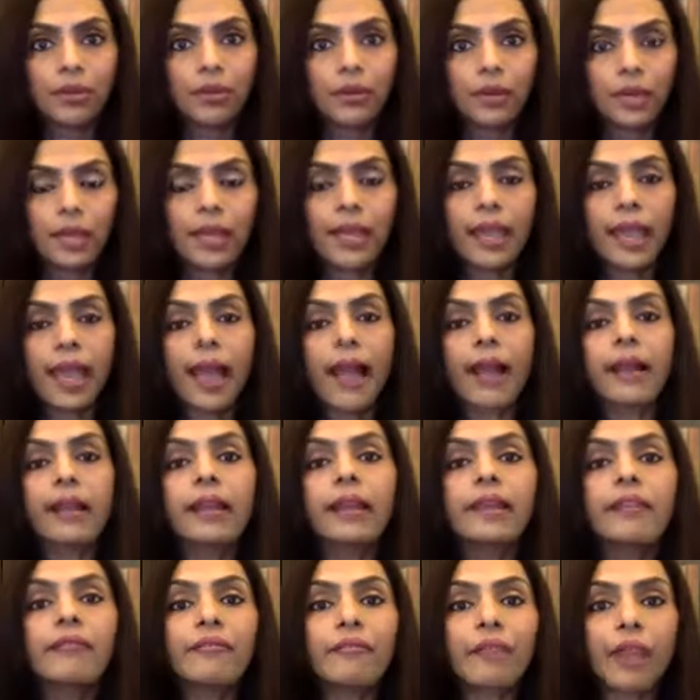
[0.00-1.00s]
Okay,
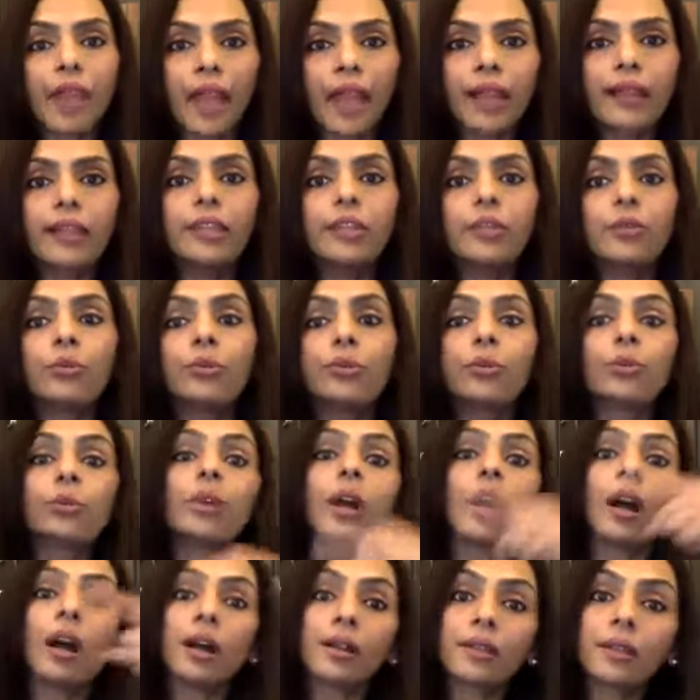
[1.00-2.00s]
adding value to
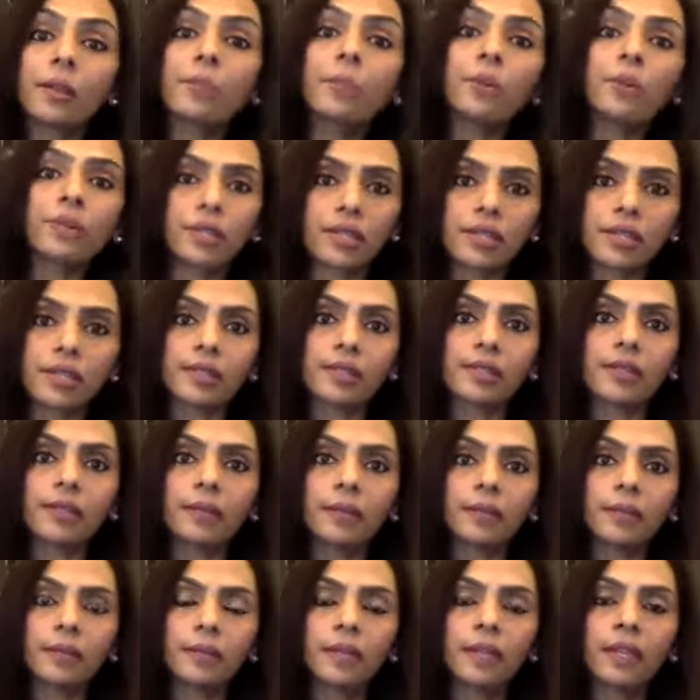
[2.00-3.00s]
the other person.
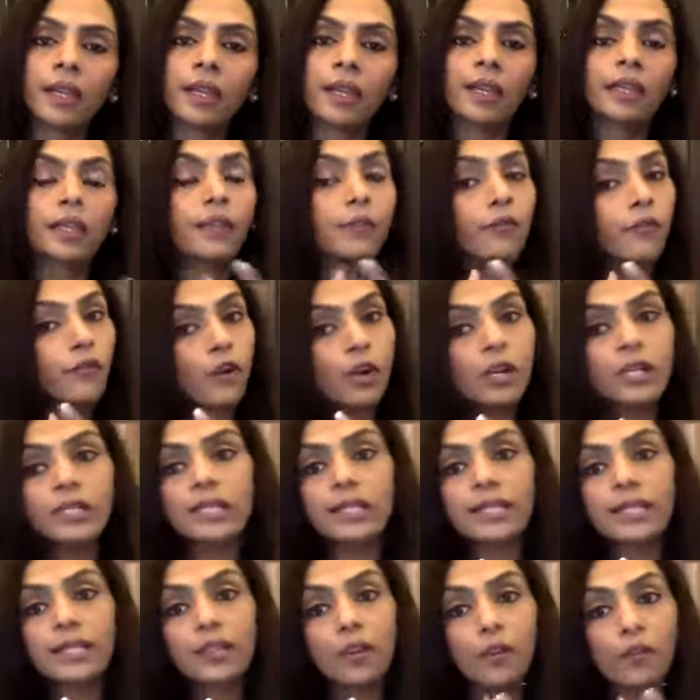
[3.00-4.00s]
The
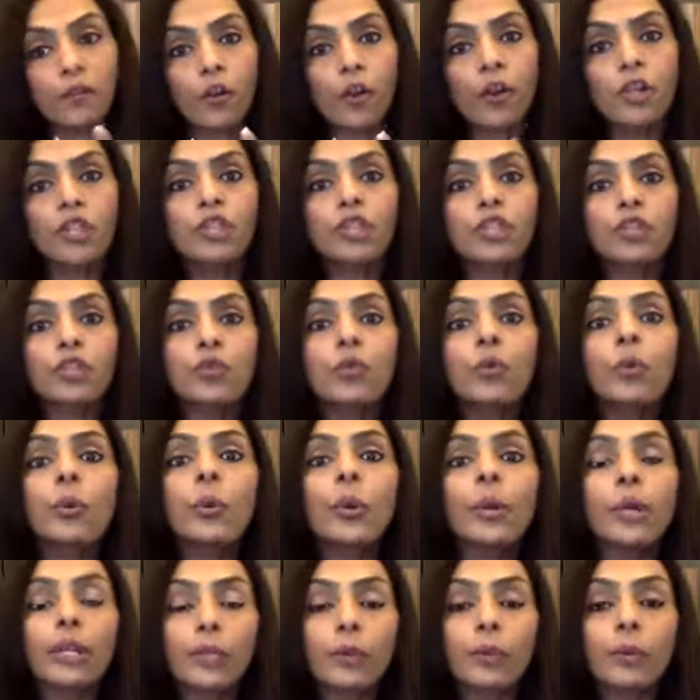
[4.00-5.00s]
first is, of course, you
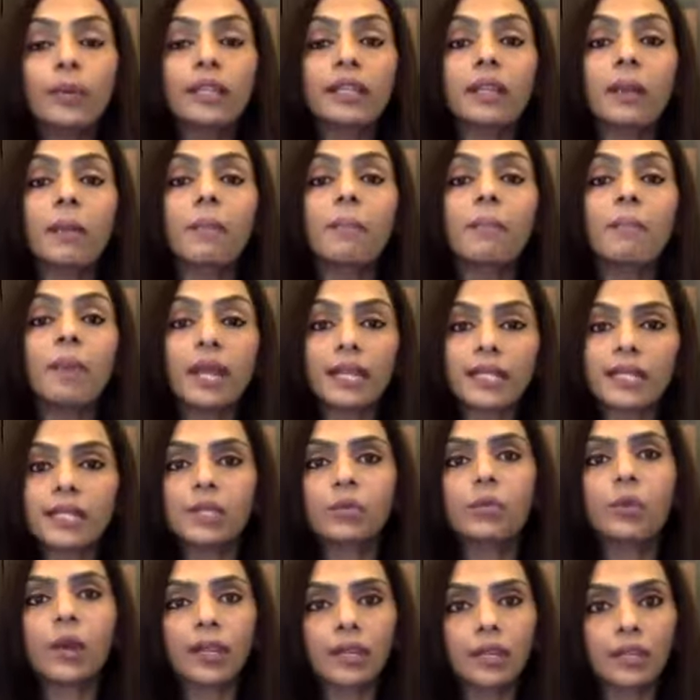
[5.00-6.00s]
need to be the
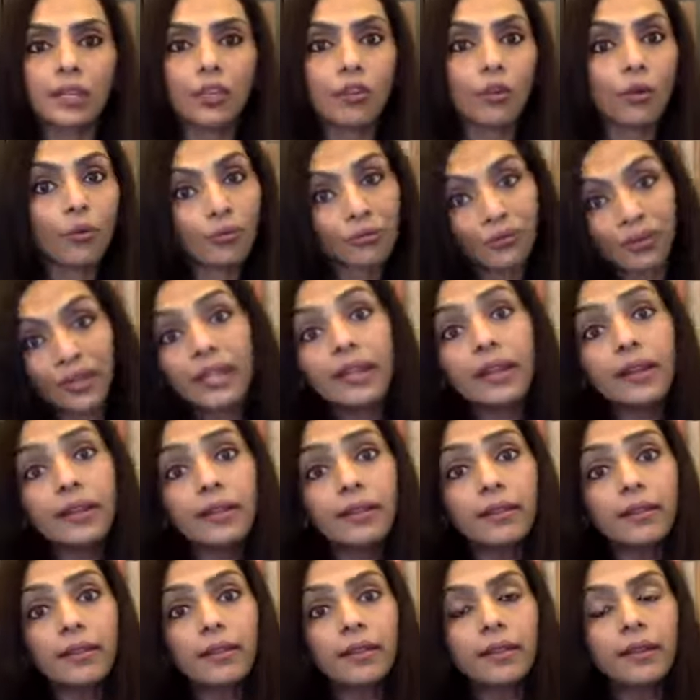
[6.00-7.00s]
best one in your field
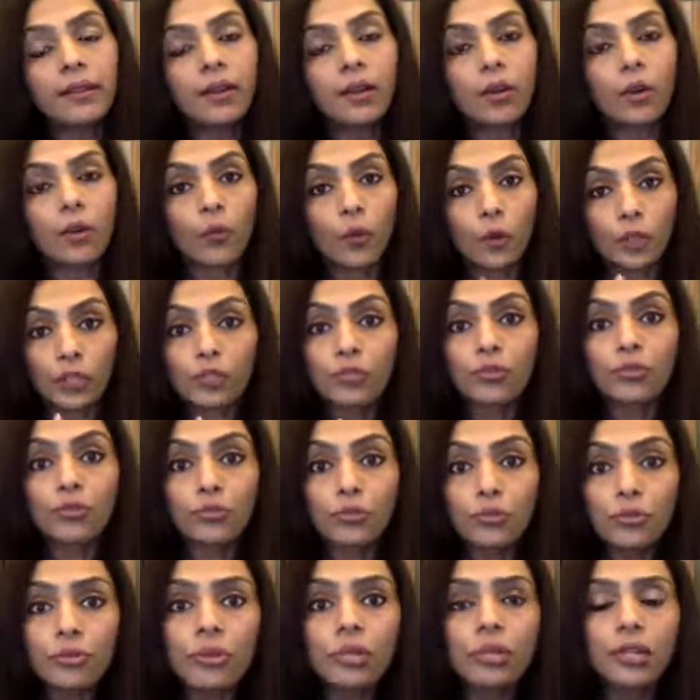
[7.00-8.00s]
or what you
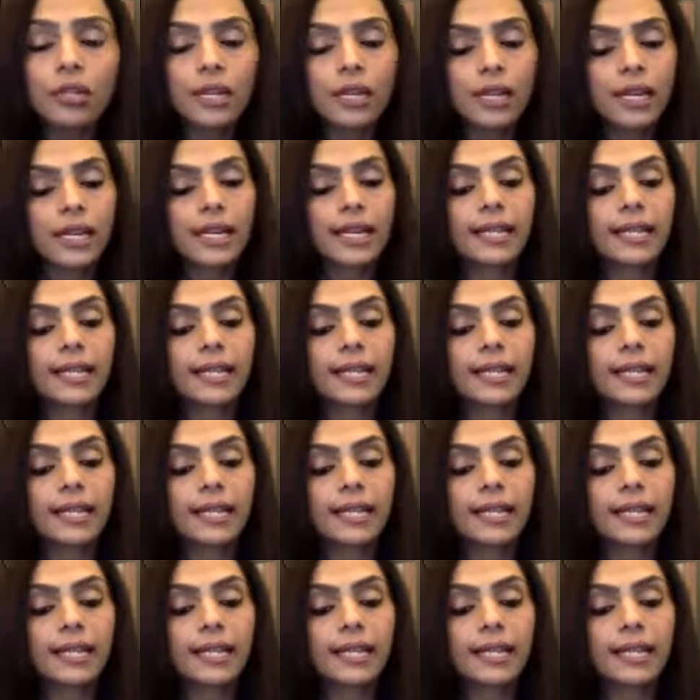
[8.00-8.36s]
do.